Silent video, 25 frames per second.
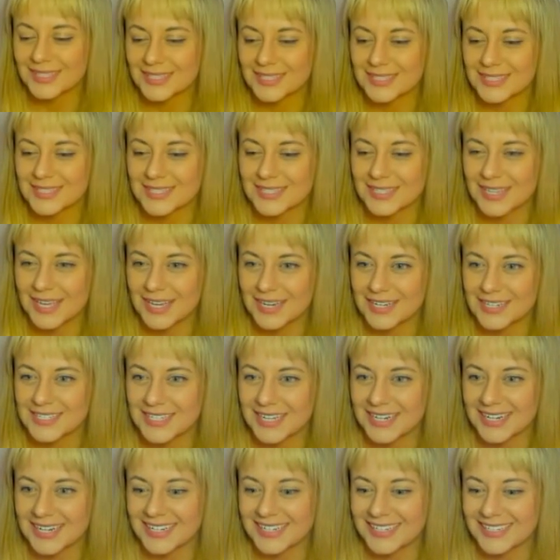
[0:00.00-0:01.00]
This is kind of
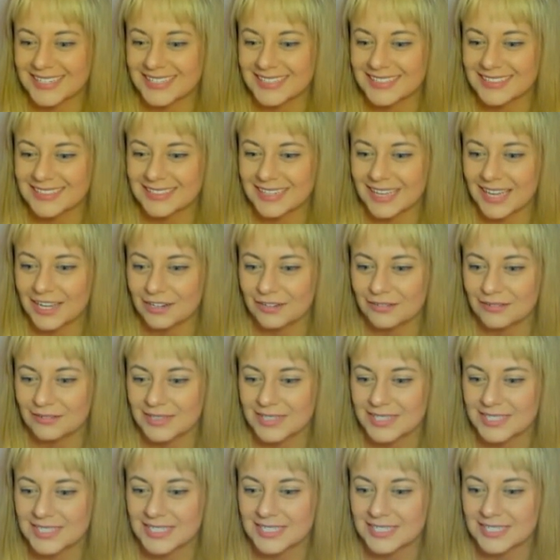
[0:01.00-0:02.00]
scary. I don't know where
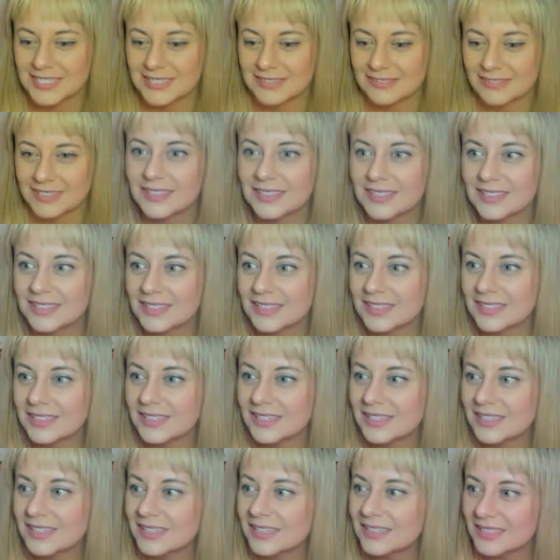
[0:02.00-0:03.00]
Katina's going
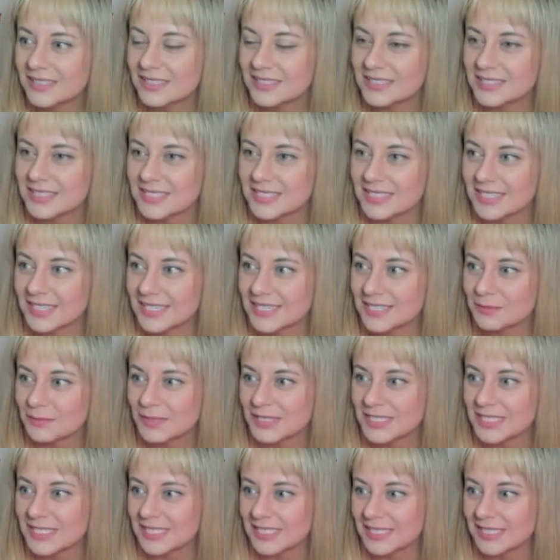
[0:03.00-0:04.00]
to get something
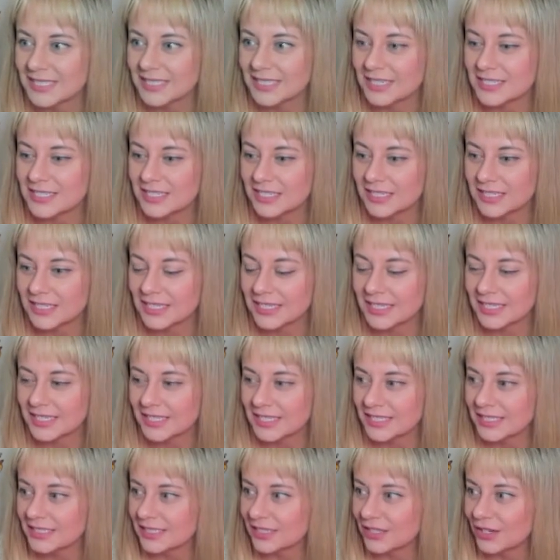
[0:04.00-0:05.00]
to eat.
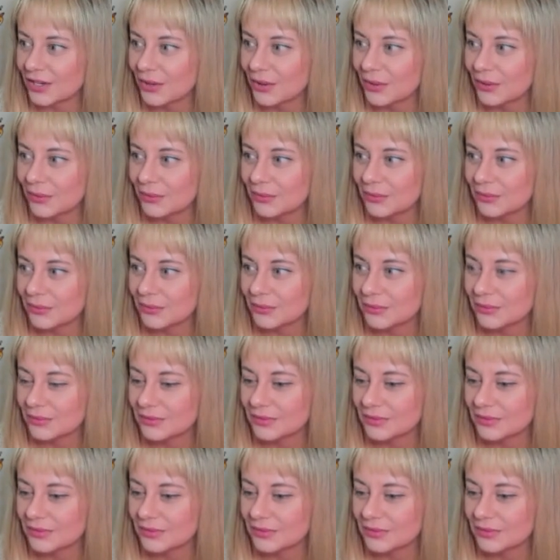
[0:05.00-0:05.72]
Sorry, no.